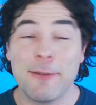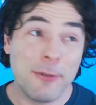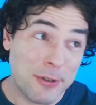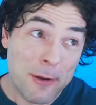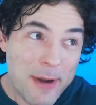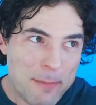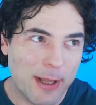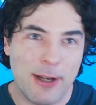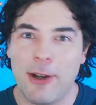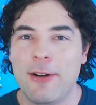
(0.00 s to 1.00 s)
So many
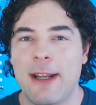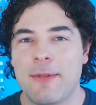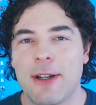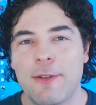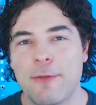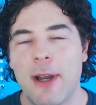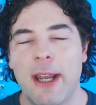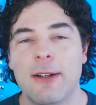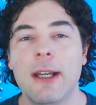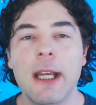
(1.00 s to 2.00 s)
Billy code names going through my head.